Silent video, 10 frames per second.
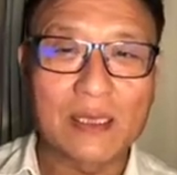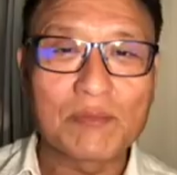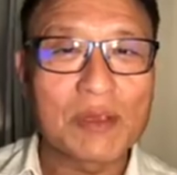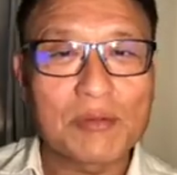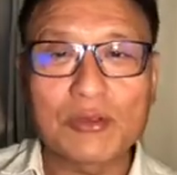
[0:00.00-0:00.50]

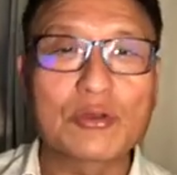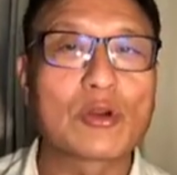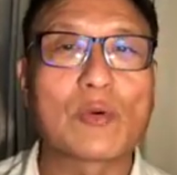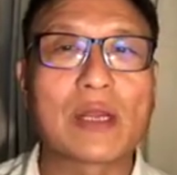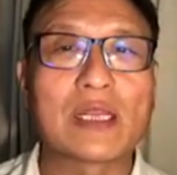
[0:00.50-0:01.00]
Maybe you
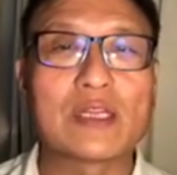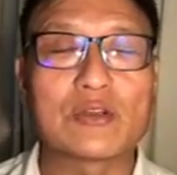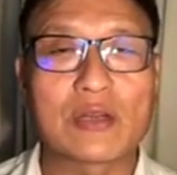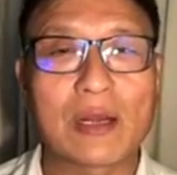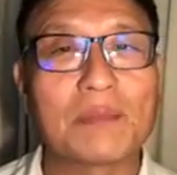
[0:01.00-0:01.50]
don't want need
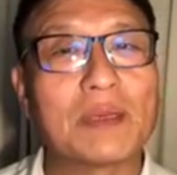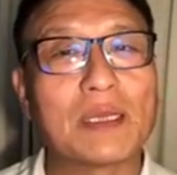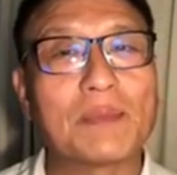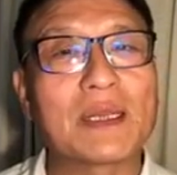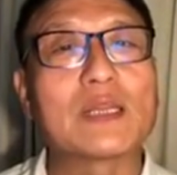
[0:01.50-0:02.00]
to
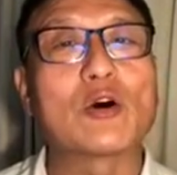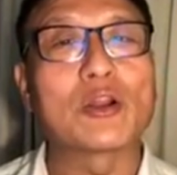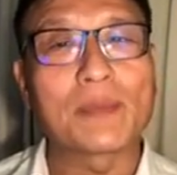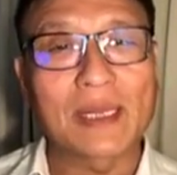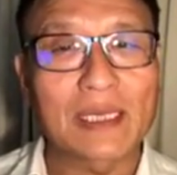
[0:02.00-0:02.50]
update, but it
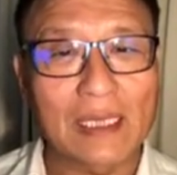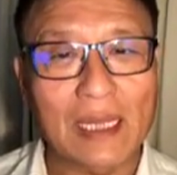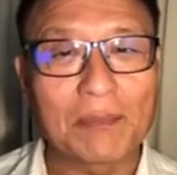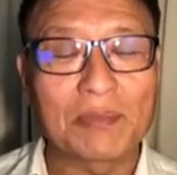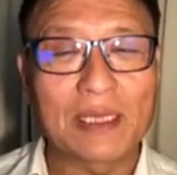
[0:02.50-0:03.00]
automatically
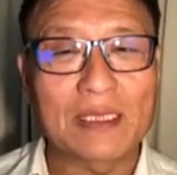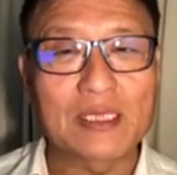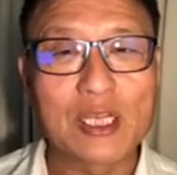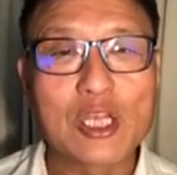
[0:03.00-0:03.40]
updates.